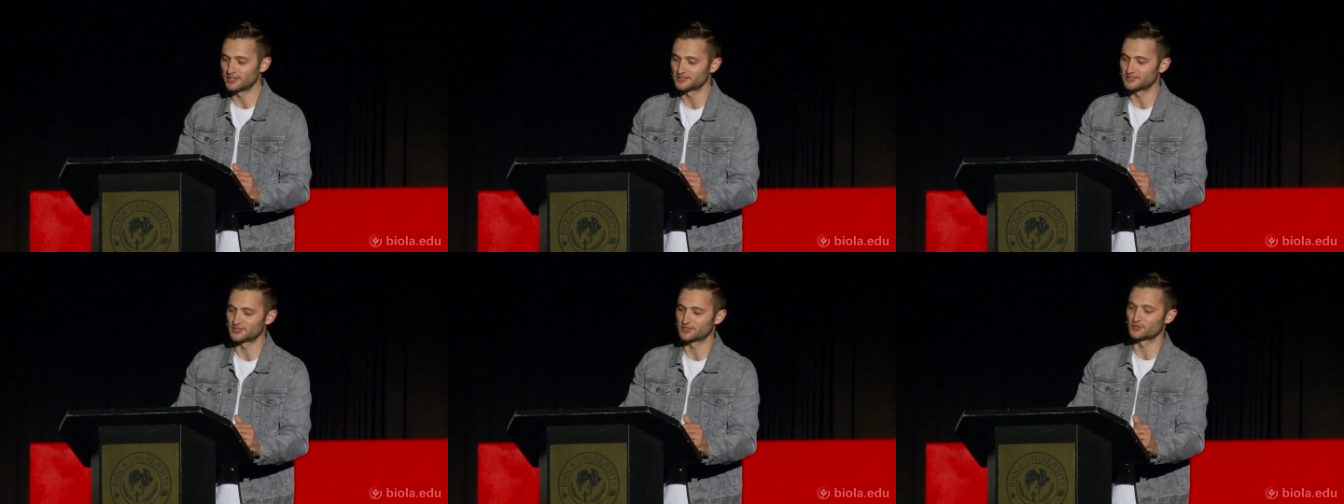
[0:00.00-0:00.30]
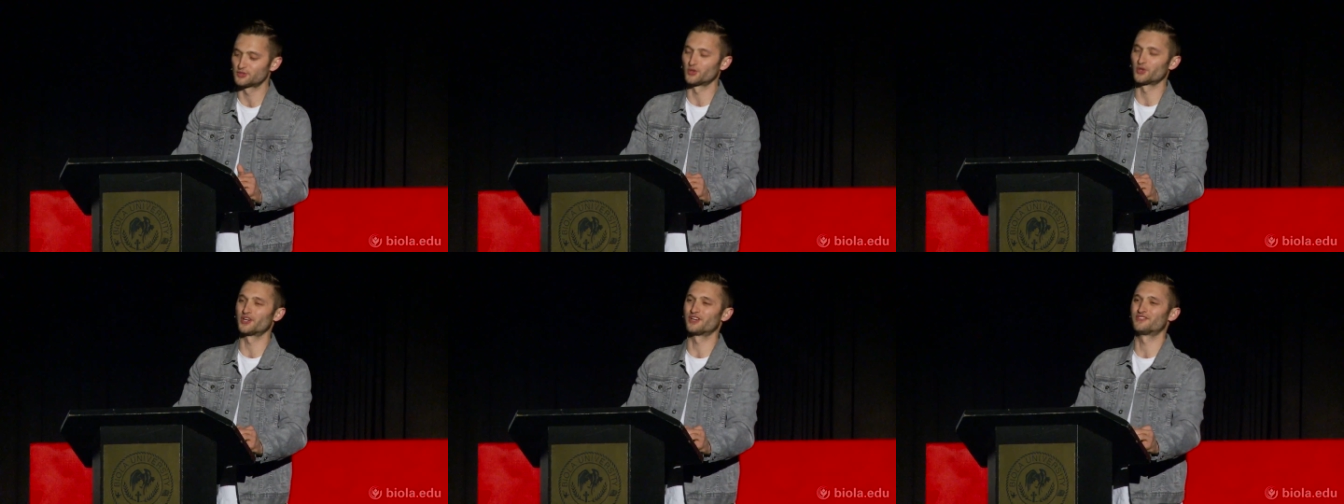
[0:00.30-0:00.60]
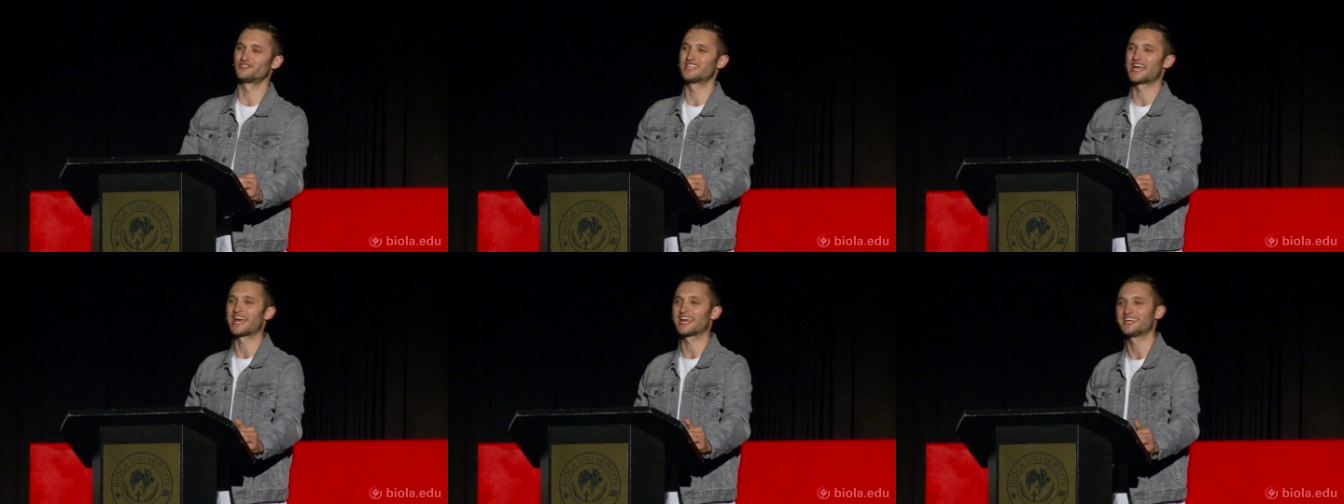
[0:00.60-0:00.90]
is the story
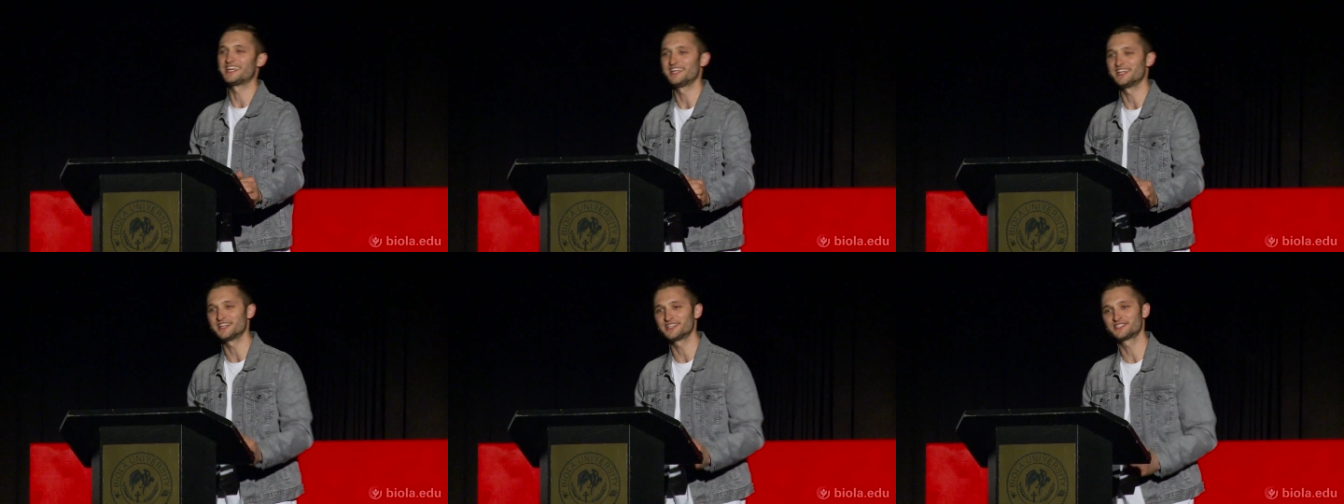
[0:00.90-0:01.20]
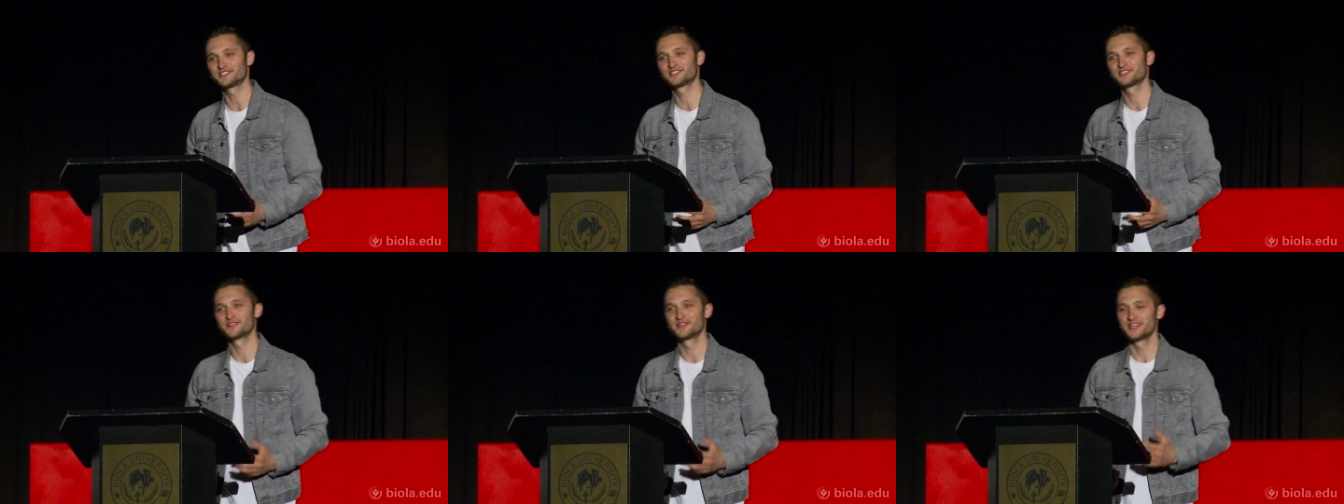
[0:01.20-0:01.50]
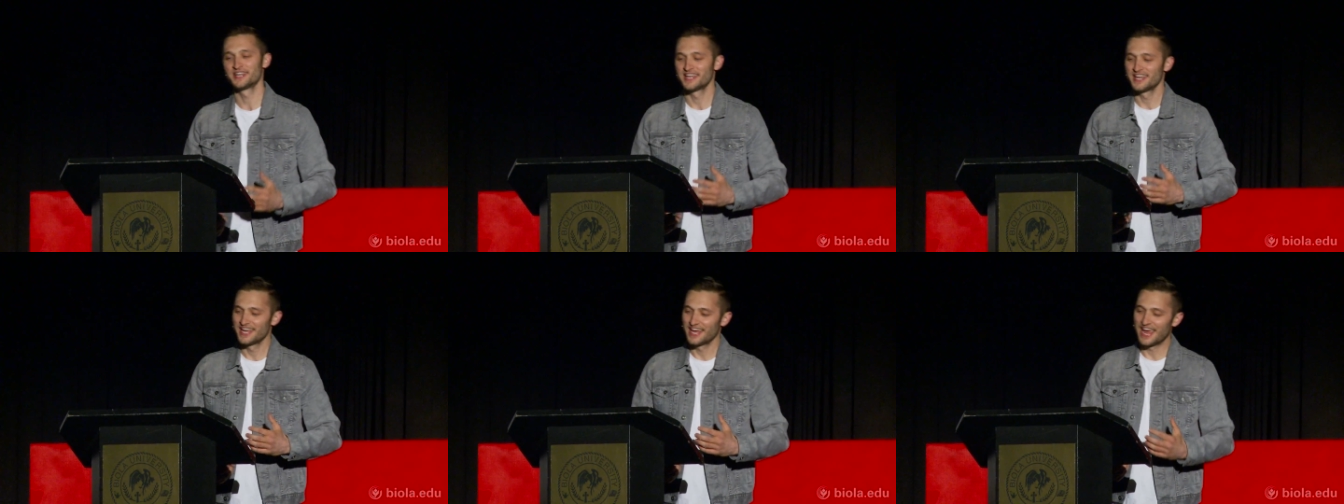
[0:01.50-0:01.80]
of Zacchaeus.
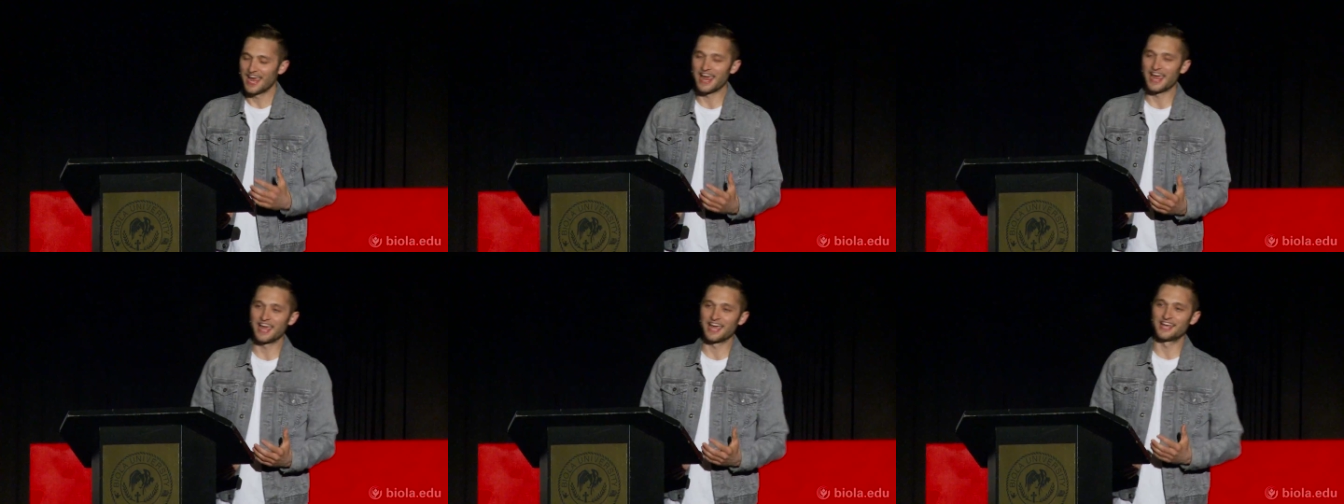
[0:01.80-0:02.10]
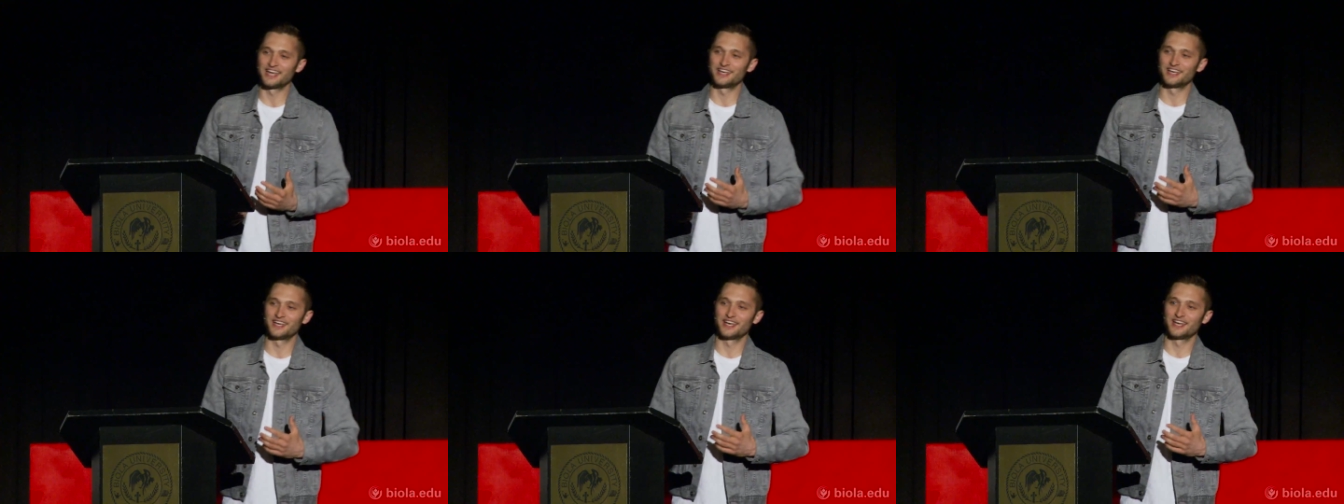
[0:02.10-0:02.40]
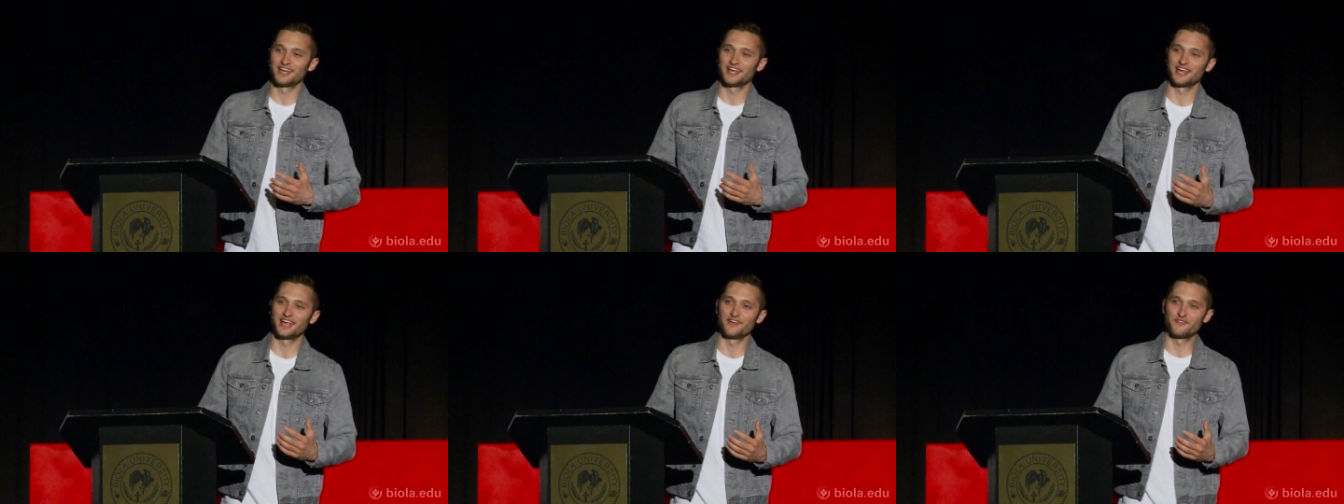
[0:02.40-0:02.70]
And
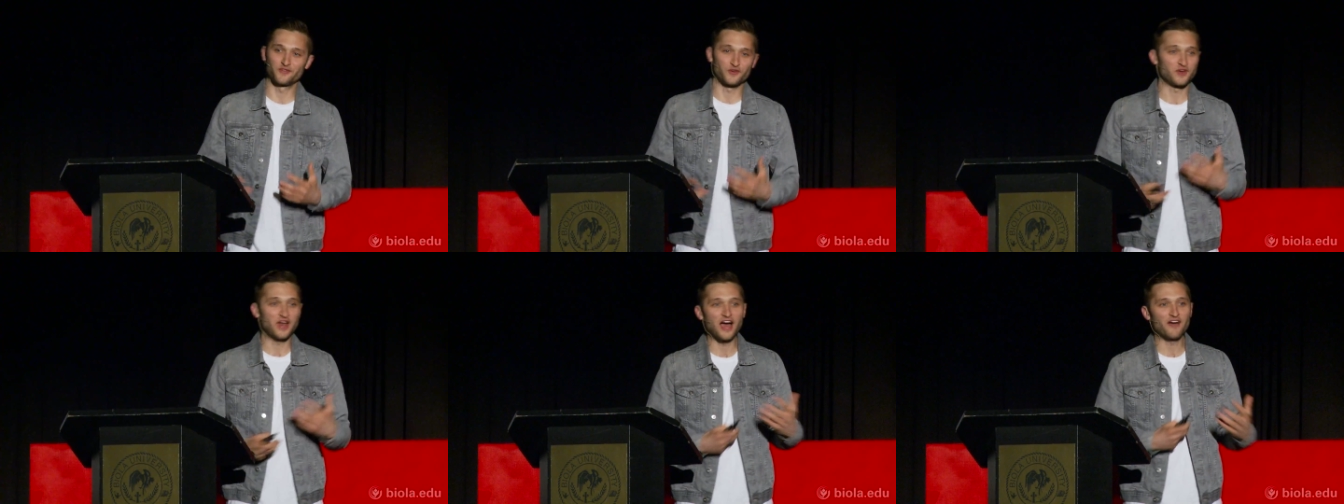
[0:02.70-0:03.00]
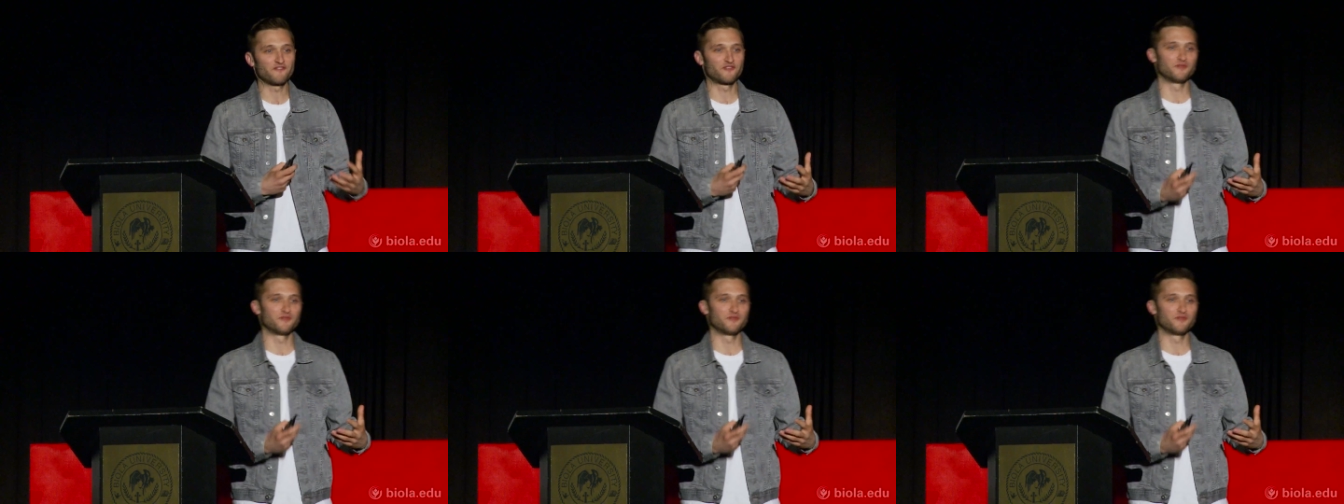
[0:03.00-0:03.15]
if you're not